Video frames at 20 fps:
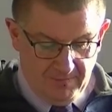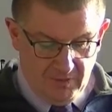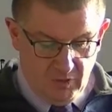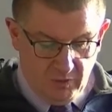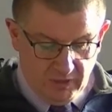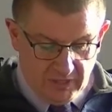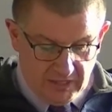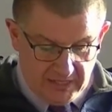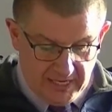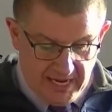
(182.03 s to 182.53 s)

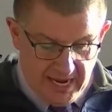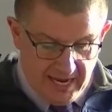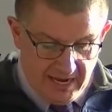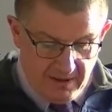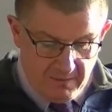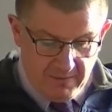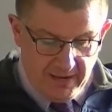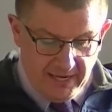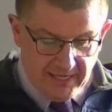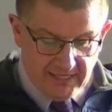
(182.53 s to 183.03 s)
No, instead
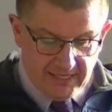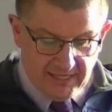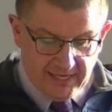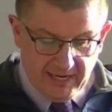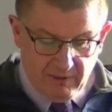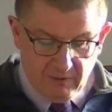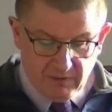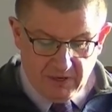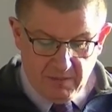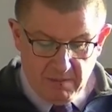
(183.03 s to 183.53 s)
it means that
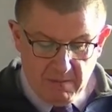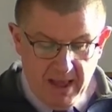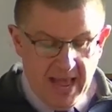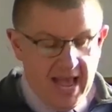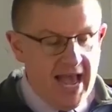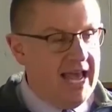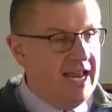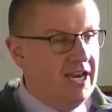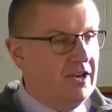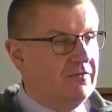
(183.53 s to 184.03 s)
he was a
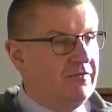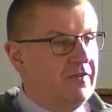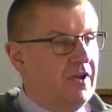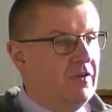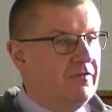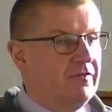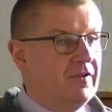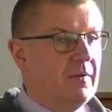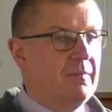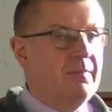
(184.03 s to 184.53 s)
man
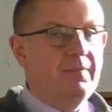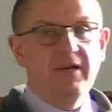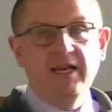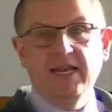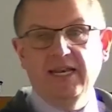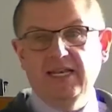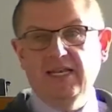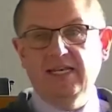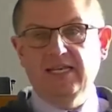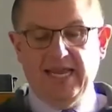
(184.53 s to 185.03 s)
of
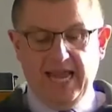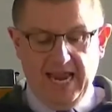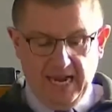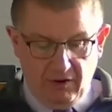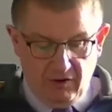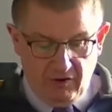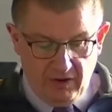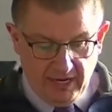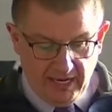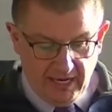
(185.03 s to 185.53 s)
complete
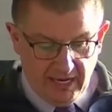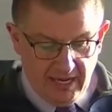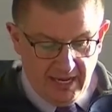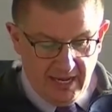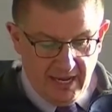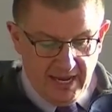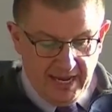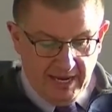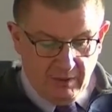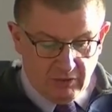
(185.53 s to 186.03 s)
integrity.
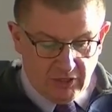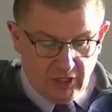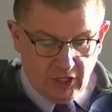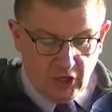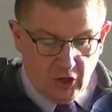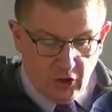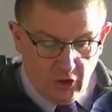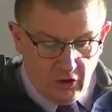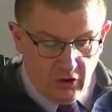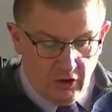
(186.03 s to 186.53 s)
He was a
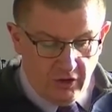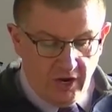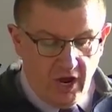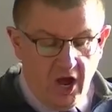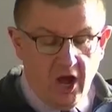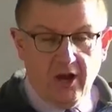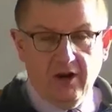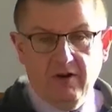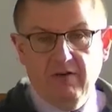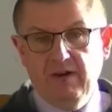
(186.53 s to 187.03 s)

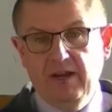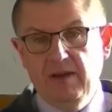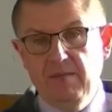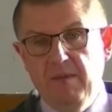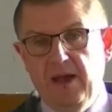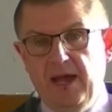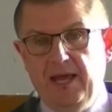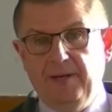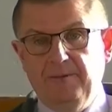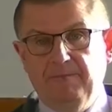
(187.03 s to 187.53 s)
God-honoring
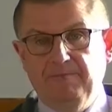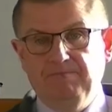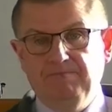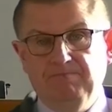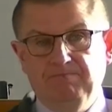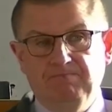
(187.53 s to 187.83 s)
man.